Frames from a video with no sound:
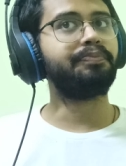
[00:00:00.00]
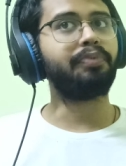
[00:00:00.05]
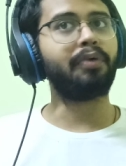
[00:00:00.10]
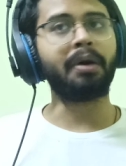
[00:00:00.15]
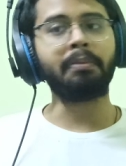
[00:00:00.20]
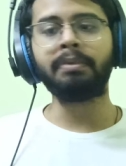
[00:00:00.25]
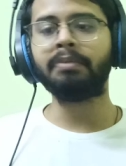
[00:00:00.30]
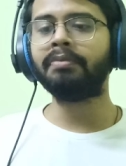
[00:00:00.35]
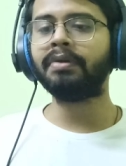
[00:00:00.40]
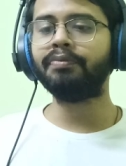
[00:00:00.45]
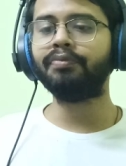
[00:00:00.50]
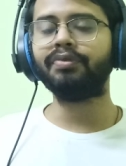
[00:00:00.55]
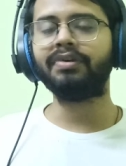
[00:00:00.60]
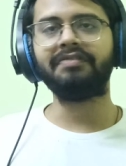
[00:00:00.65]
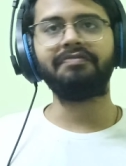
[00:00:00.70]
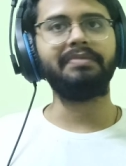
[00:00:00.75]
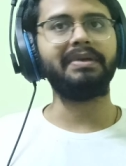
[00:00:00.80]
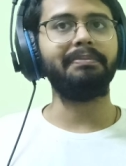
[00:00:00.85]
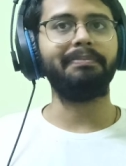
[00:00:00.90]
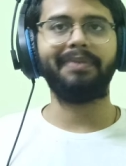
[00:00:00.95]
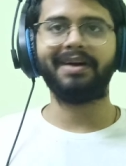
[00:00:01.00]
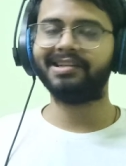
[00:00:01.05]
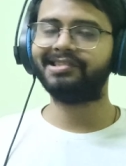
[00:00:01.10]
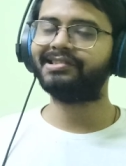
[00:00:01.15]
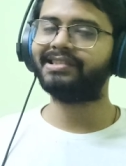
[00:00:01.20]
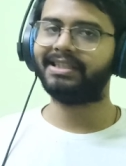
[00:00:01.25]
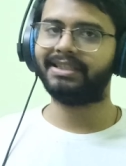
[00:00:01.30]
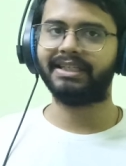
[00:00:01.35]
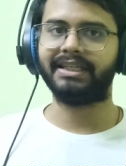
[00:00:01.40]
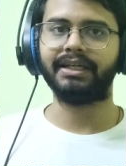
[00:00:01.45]
probably would have been
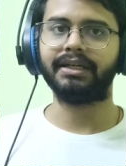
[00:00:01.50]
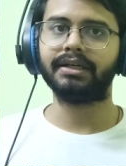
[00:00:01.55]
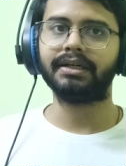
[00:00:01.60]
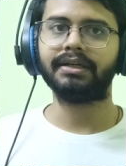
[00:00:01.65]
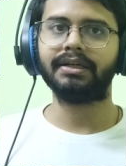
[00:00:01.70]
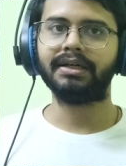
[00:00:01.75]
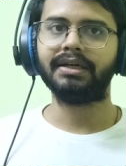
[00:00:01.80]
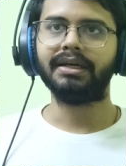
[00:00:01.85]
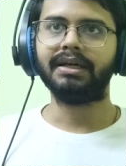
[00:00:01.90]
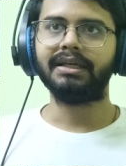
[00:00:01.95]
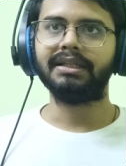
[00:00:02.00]
busted here.